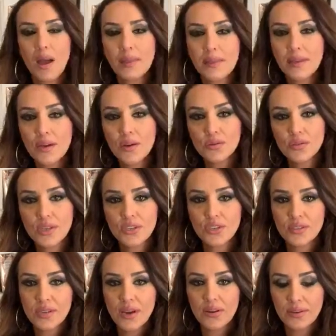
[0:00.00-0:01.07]
Hi Leo,
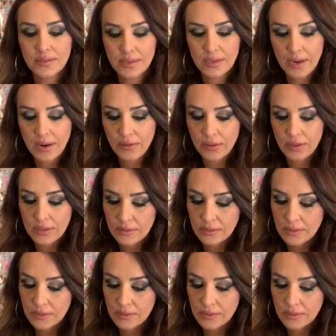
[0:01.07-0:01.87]
Sagittarius, and Aries.